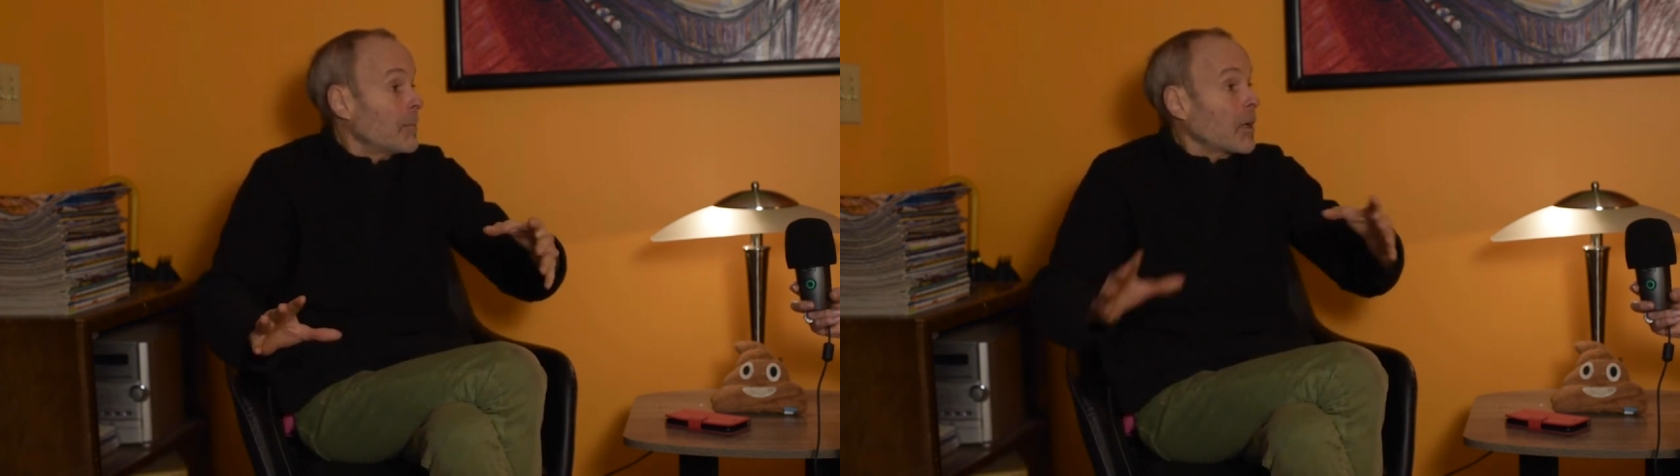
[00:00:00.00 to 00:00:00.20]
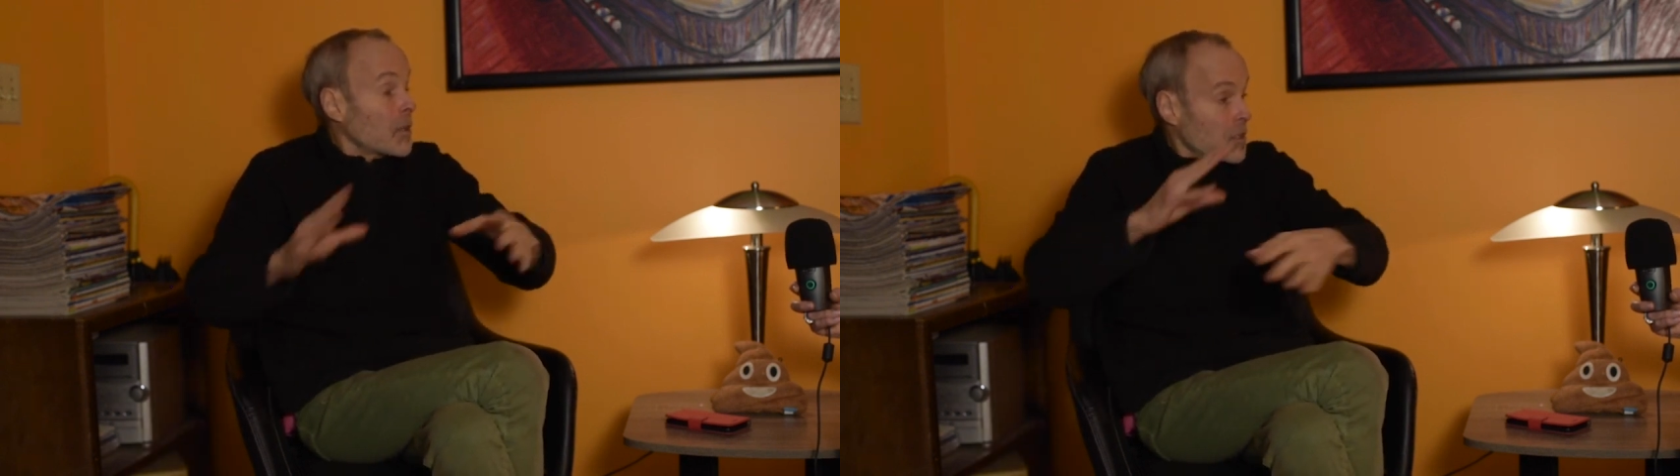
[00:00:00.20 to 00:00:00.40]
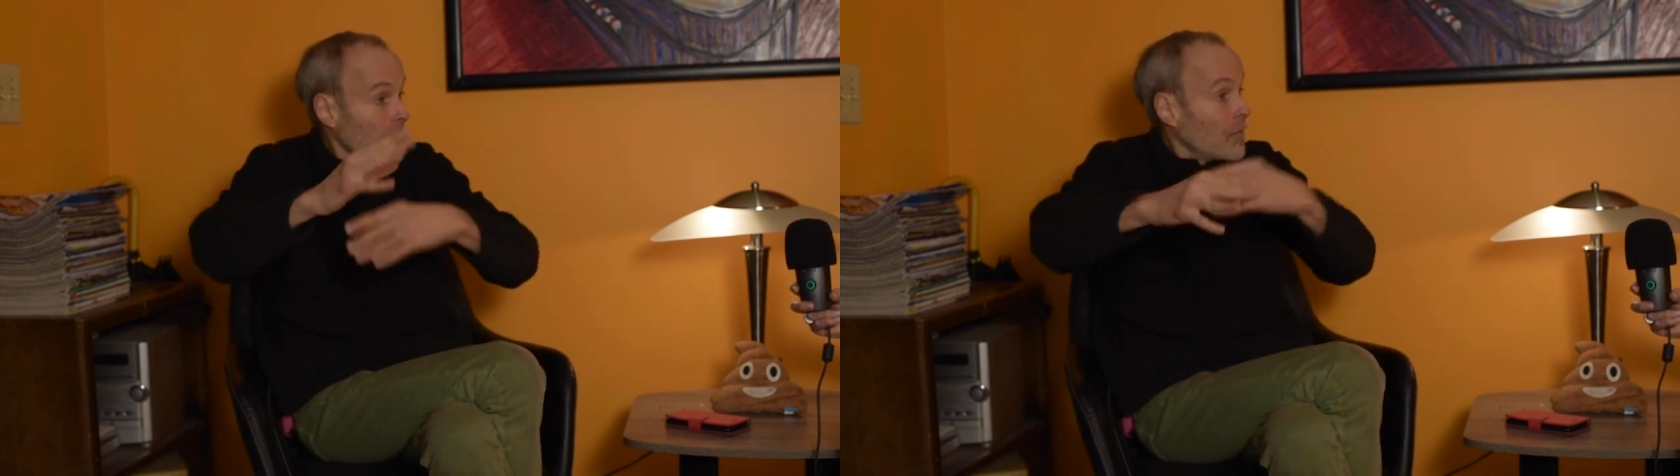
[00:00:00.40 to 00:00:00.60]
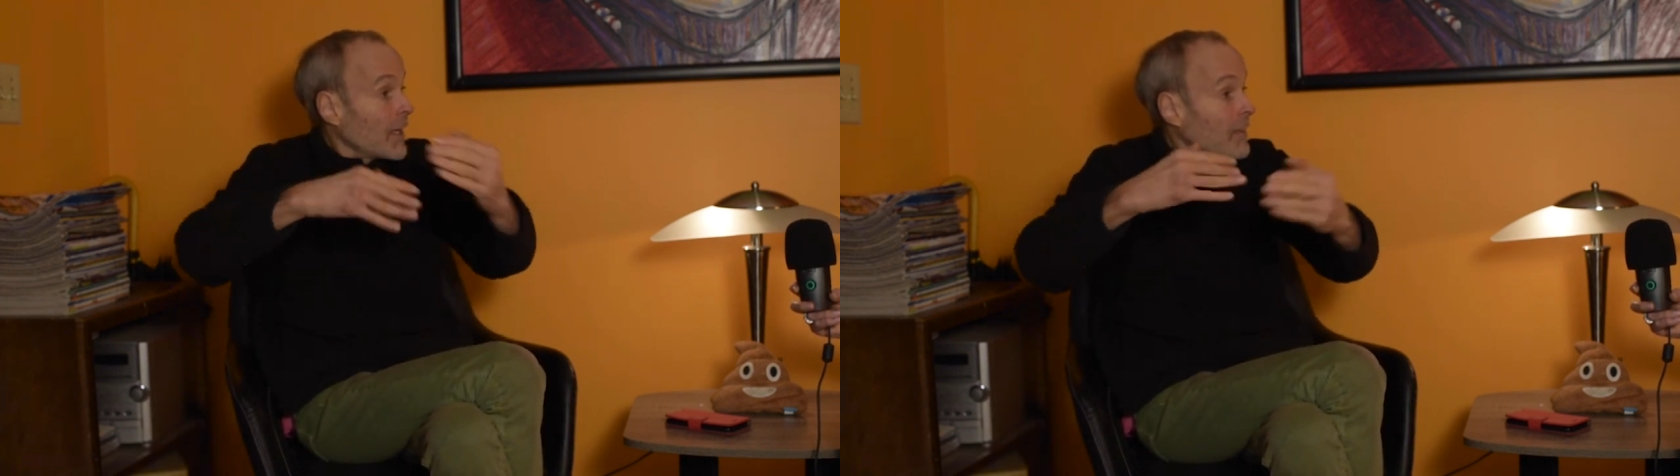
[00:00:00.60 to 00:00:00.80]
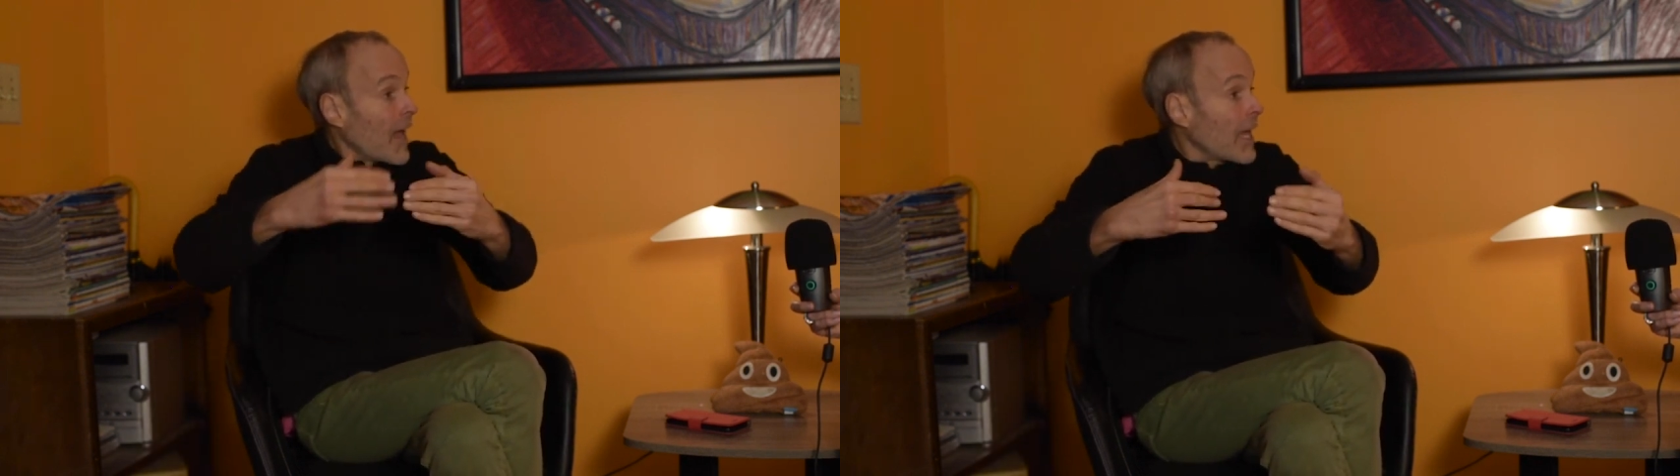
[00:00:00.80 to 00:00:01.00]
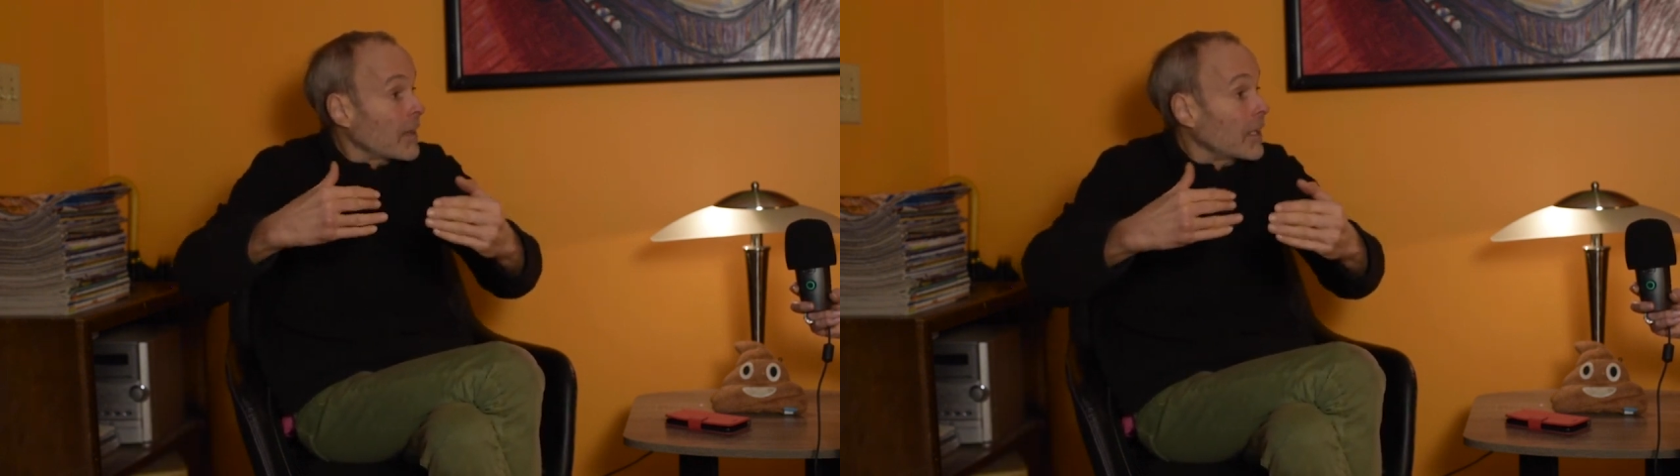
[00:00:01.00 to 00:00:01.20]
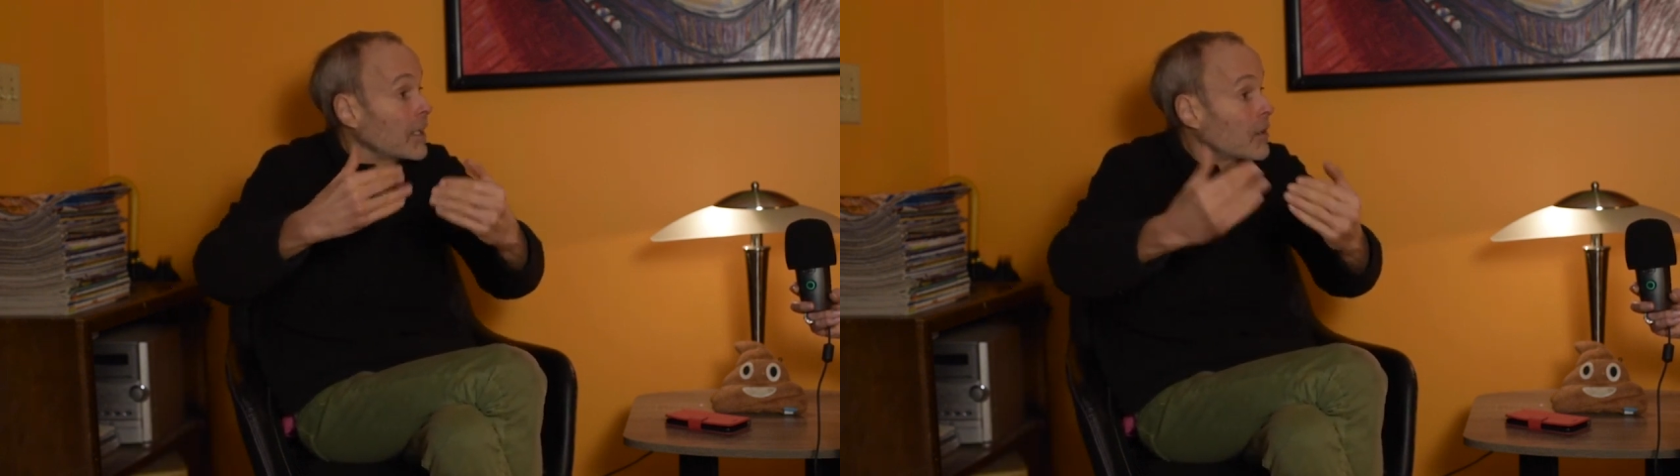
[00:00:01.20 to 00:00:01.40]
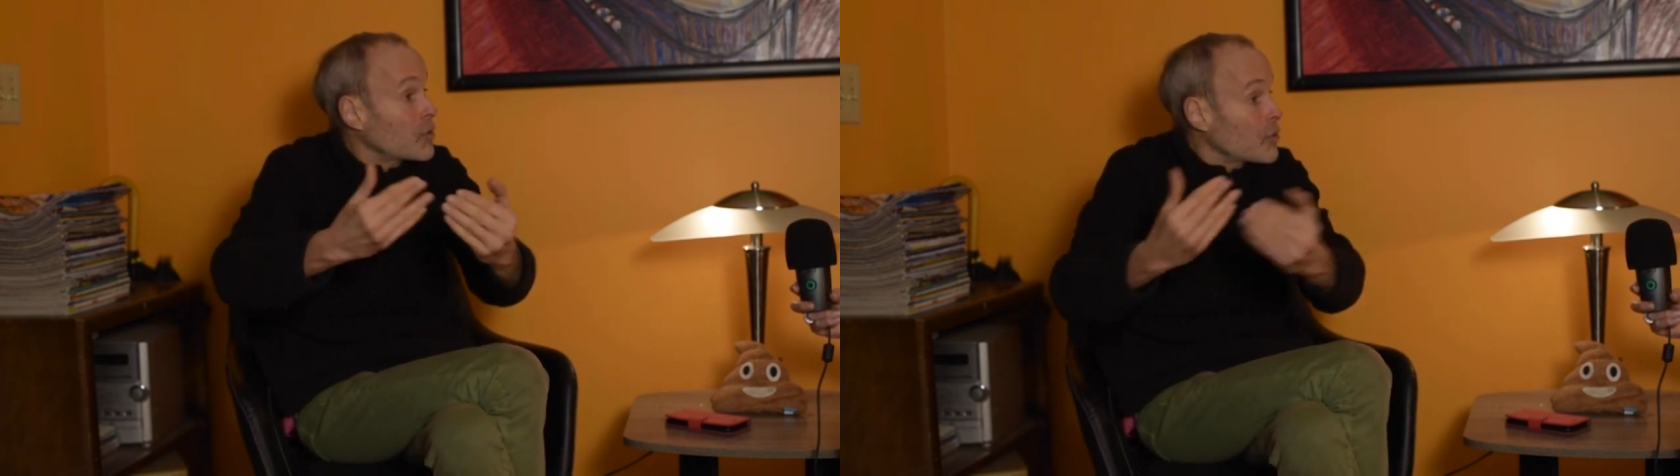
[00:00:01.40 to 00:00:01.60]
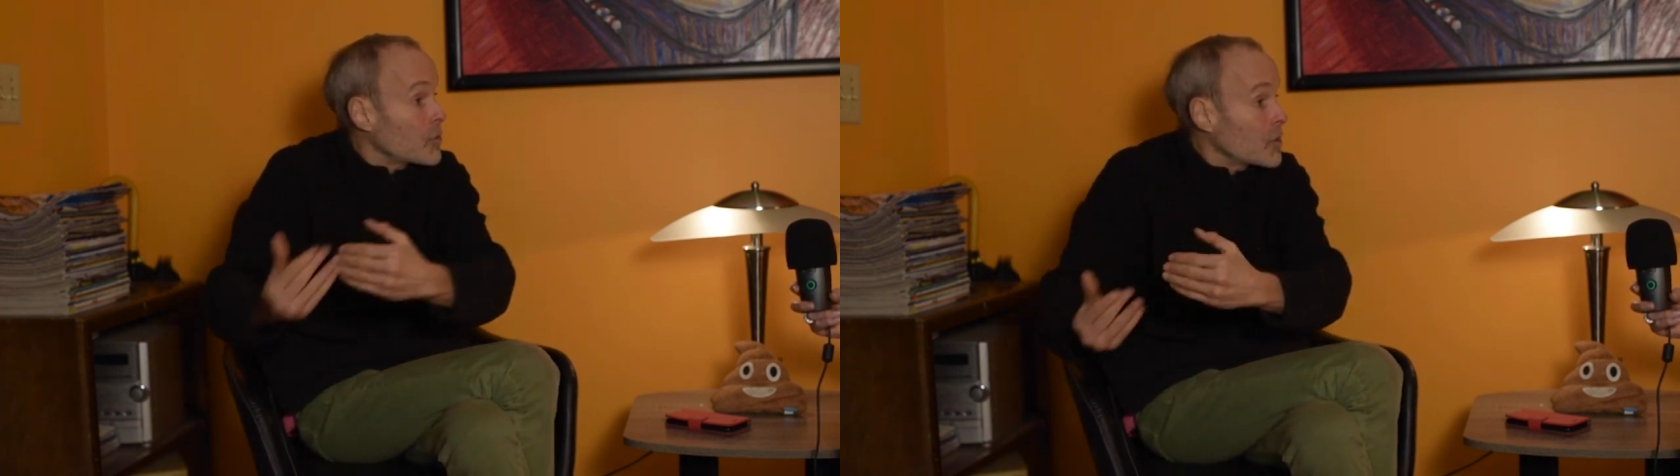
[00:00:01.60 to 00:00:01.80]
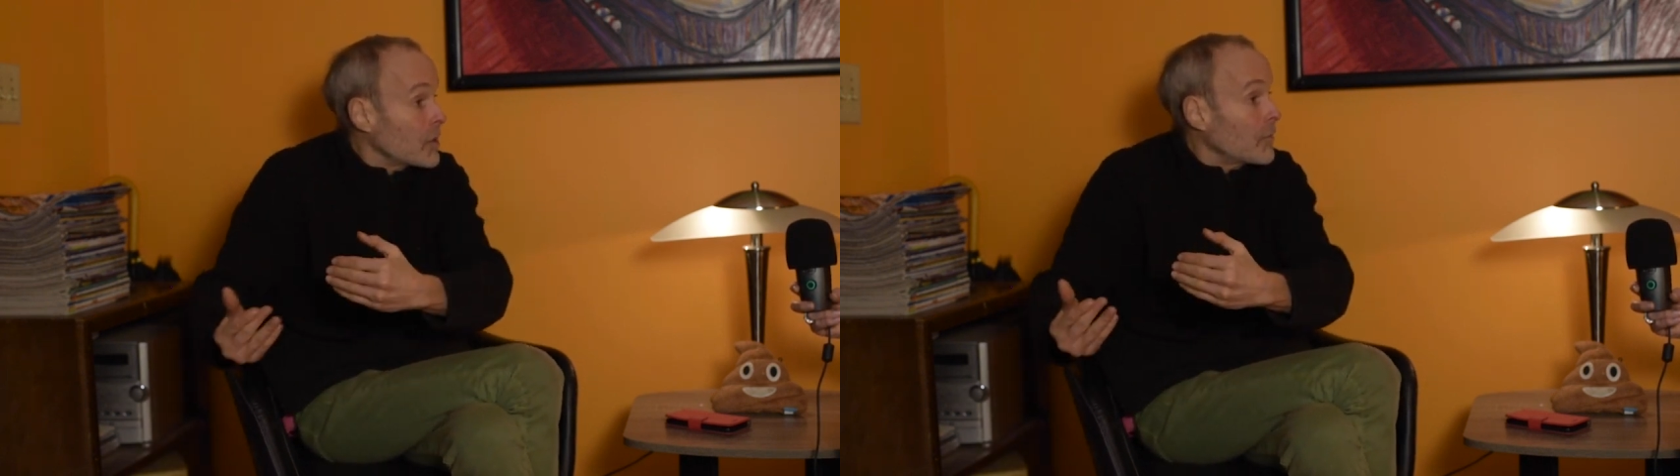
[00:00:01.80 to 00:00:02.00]
because of the vitality of the
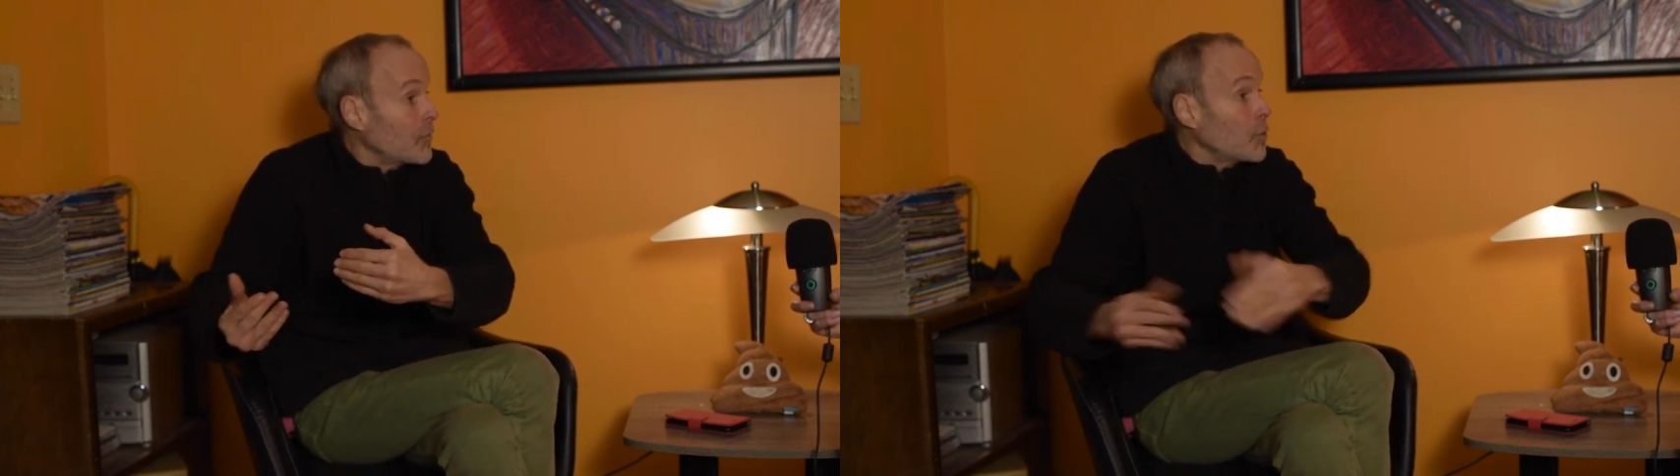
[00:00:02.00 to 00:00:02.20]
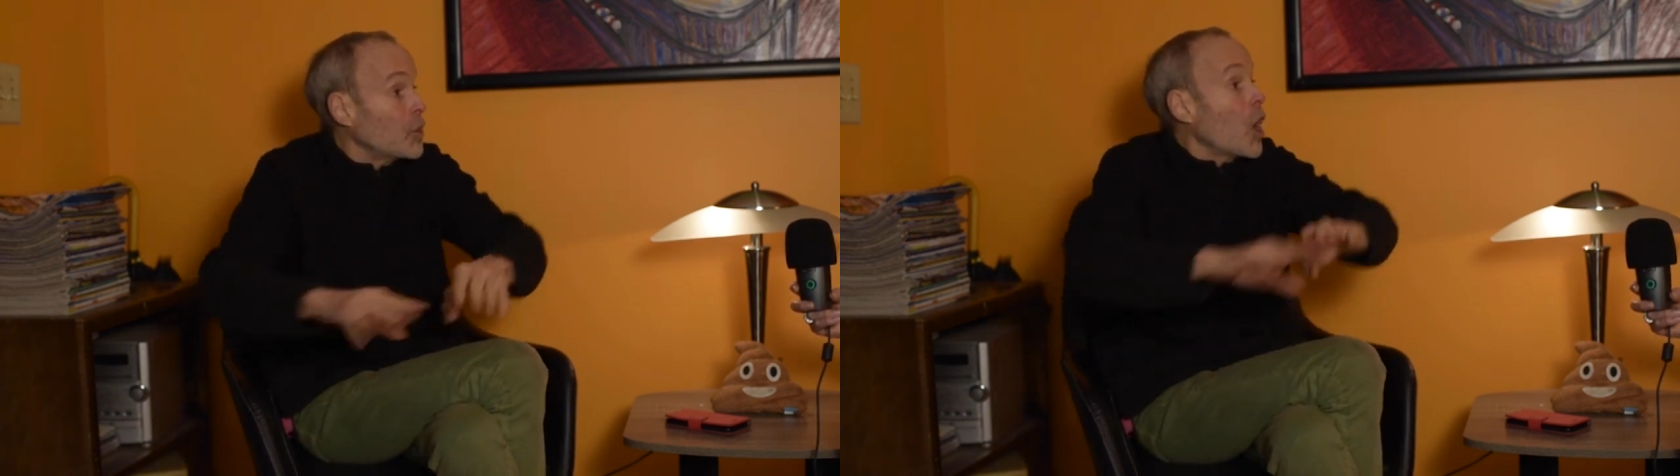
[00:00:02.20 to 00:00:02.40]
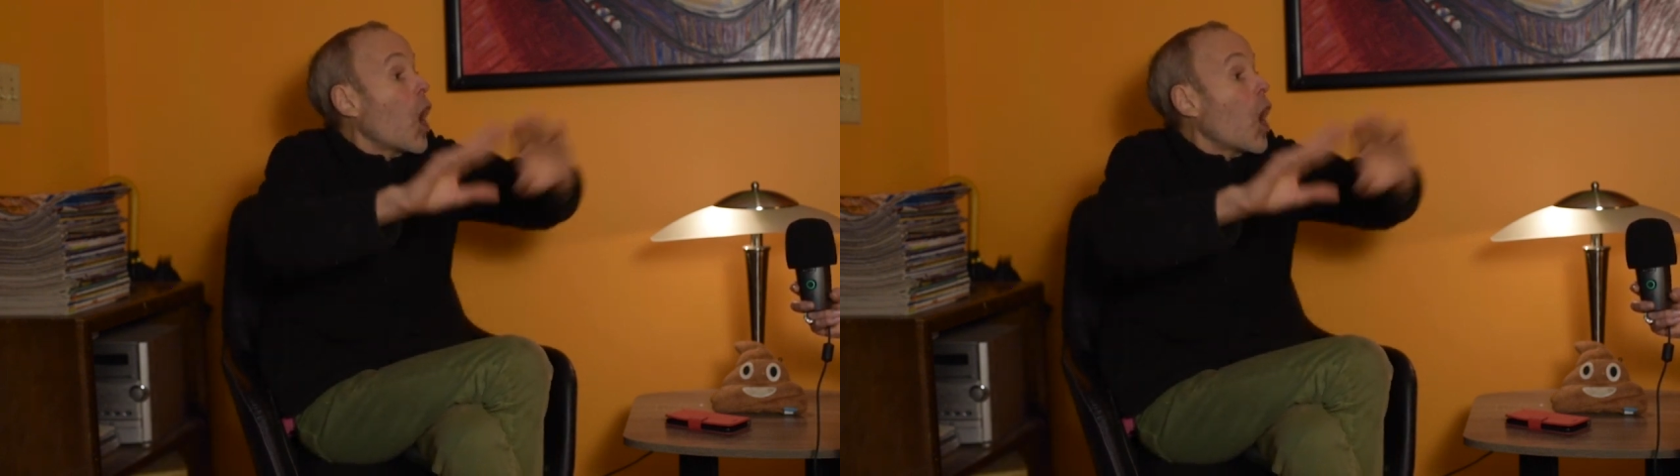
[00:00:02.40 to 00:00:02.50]
juice and the food.